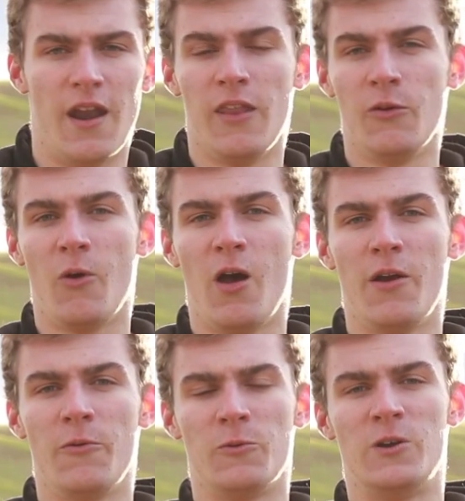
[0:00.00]
Another
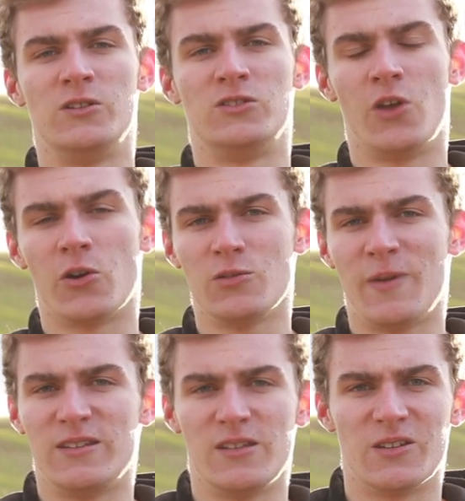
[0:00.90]
one was
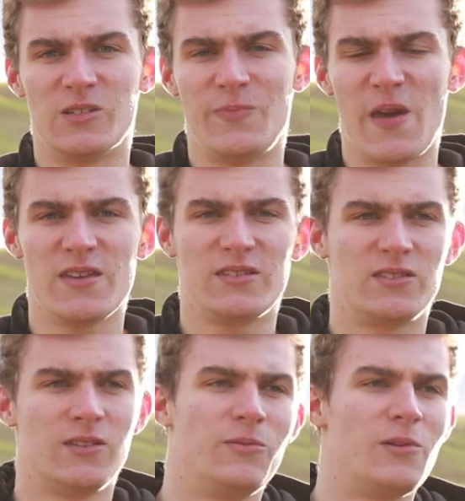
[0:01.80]
documenting a space.
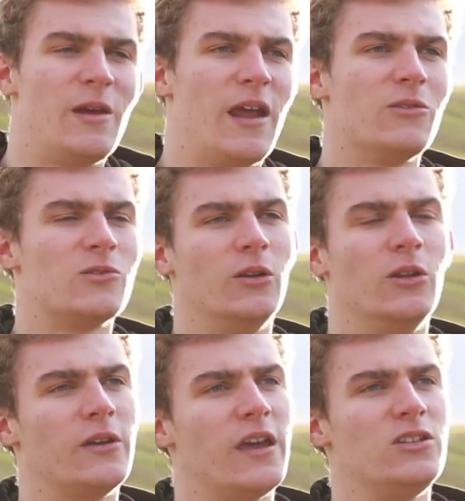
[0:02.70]
So we went out to a
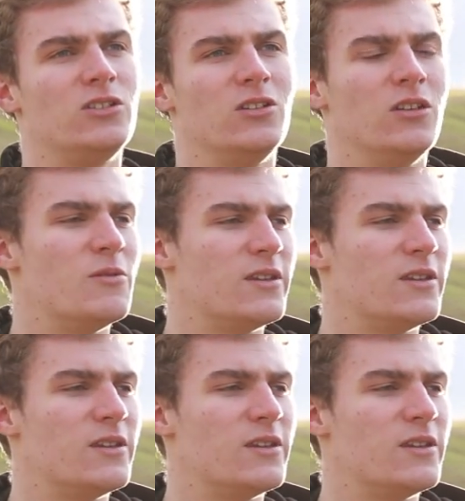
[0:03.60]
location.